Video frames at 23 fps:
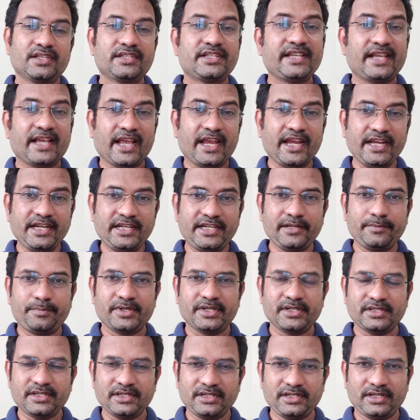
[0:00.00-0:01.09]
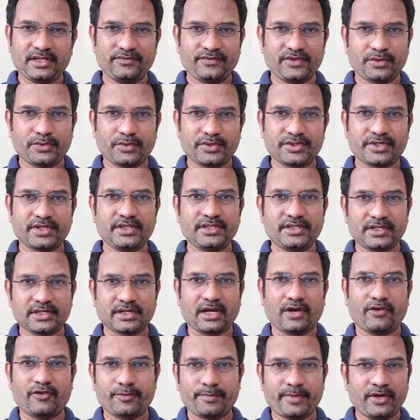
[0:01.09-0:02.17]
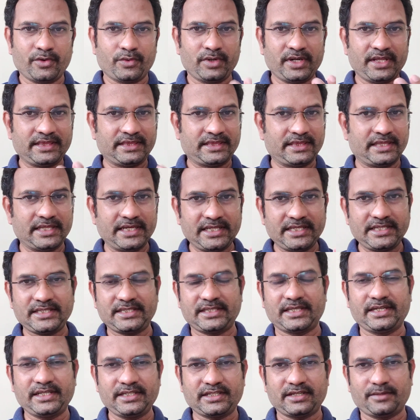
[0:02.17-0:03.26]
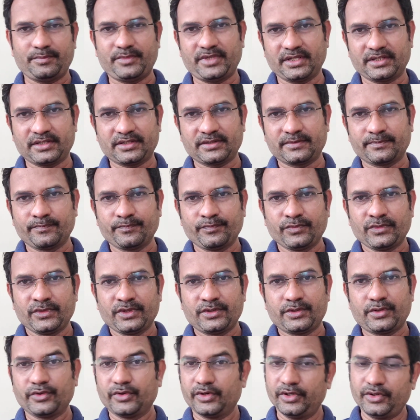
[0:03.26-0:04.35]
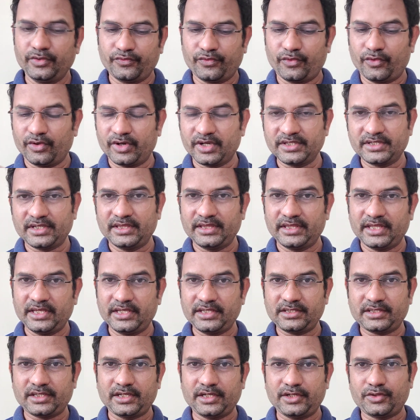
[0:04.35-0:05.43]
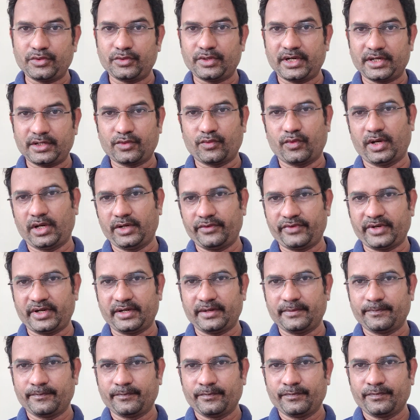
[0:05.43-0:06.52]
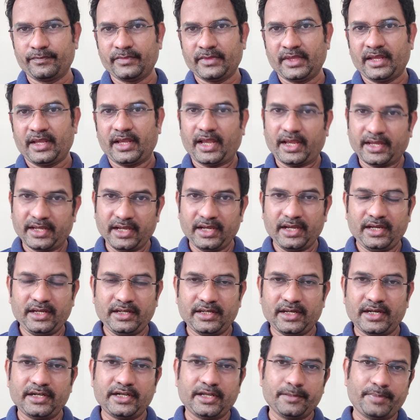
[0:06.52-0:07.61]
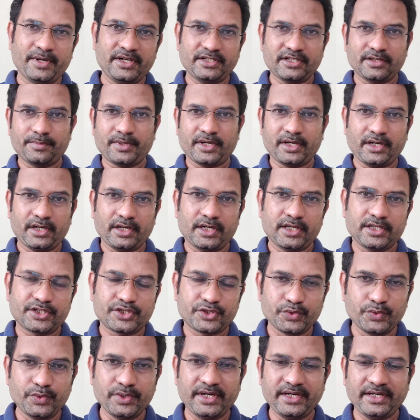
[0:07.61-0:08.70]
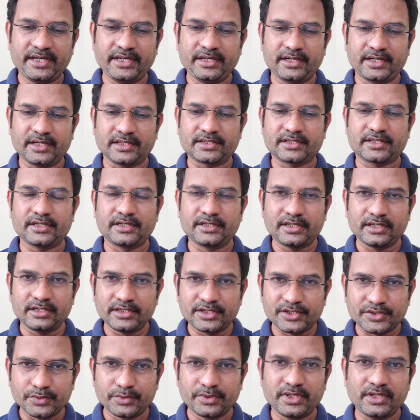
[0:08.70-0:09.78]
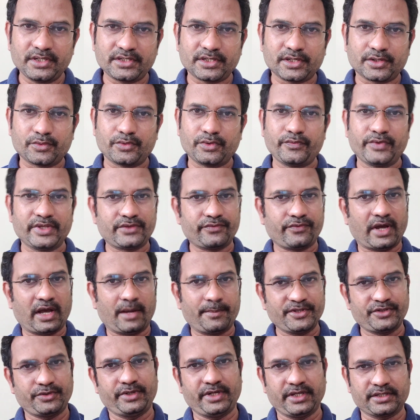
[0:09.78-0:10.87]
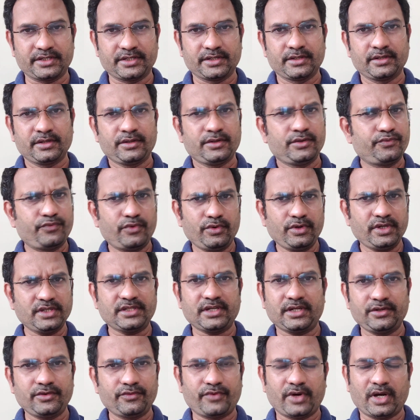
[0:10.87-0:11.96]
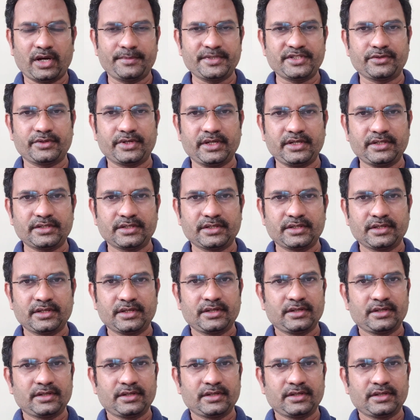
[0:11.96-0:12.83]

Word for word: See, 80% of the questions are covered by only these three subjects. So you need to focus on these three to get qualified. Again, it depends upon student interest. Certain students are good with pharmaceutics. You focus on your pharmaceutics,